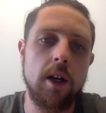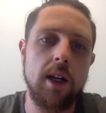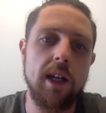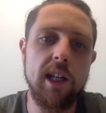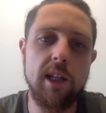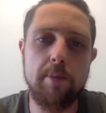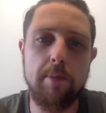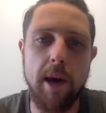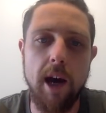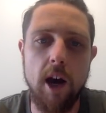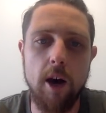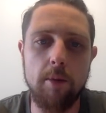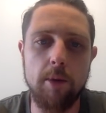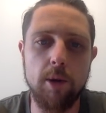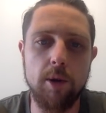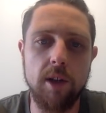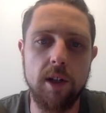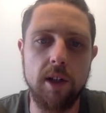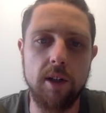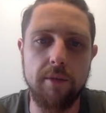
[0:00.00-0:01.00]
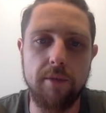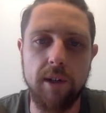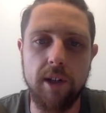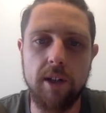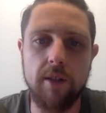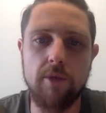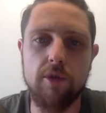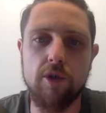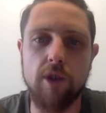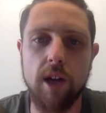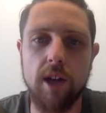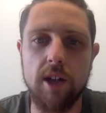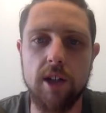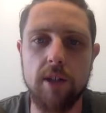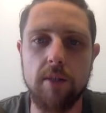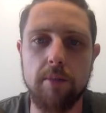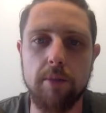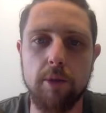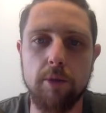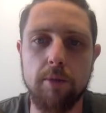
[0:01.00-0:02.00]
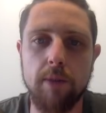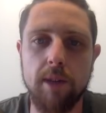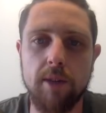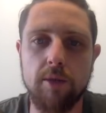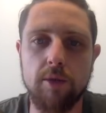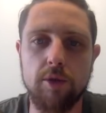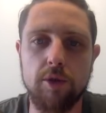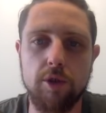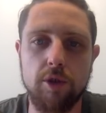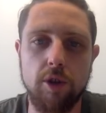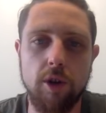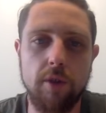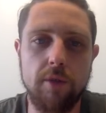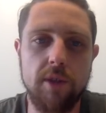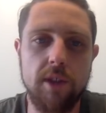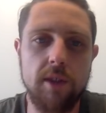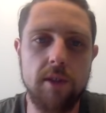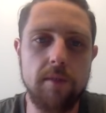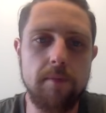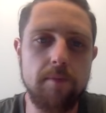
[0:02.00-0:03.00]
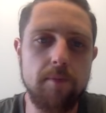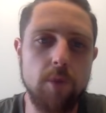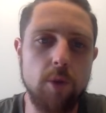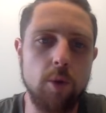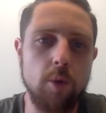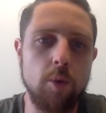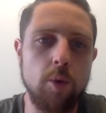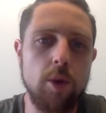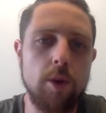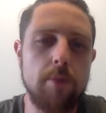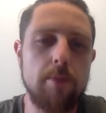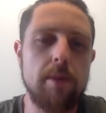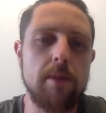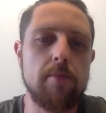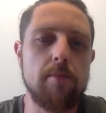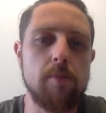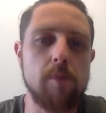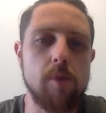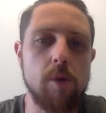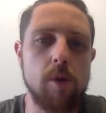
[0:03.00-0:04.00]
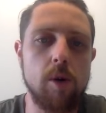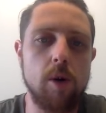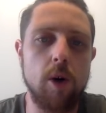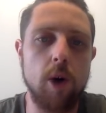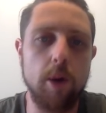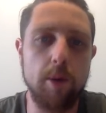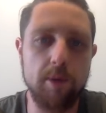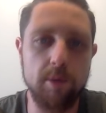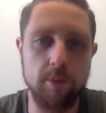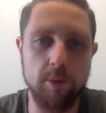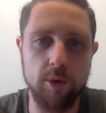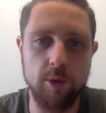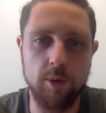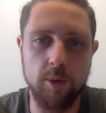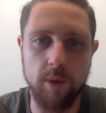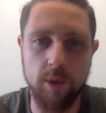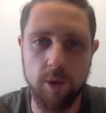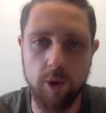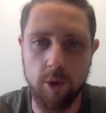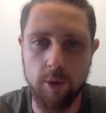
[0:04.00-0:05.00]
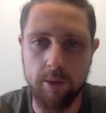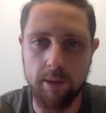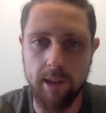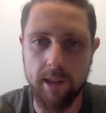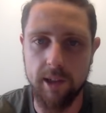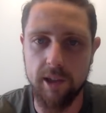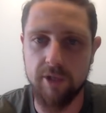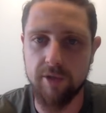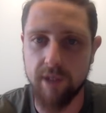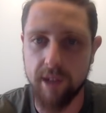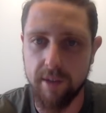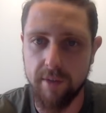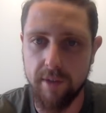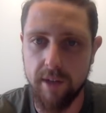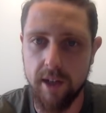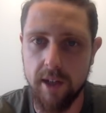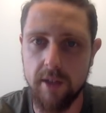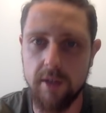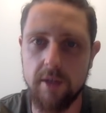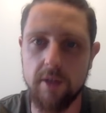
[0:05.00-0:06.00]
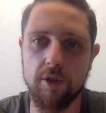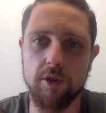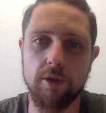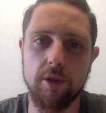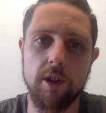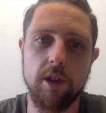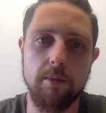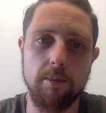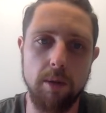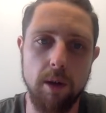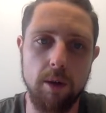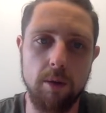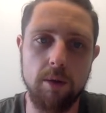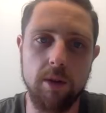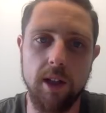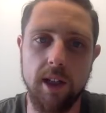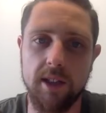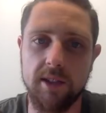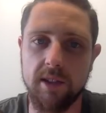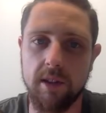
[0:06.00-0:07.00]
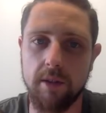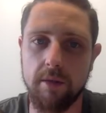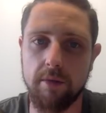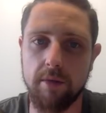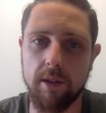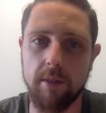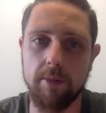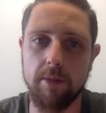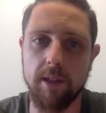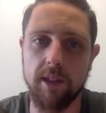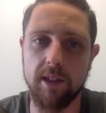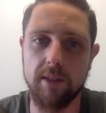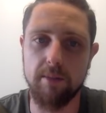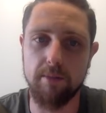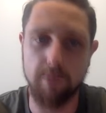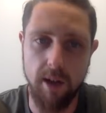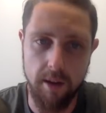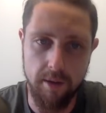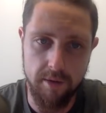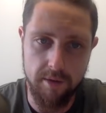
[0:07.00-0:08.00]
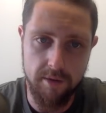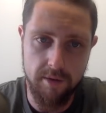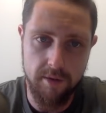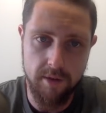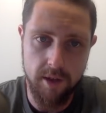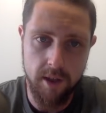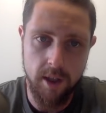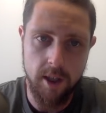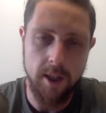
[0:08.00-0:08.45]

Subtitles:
is power building an effective strategy to build muscle during off season, or would it be more optimal to incorporate a strength phase during your bulk lasting 3+ months?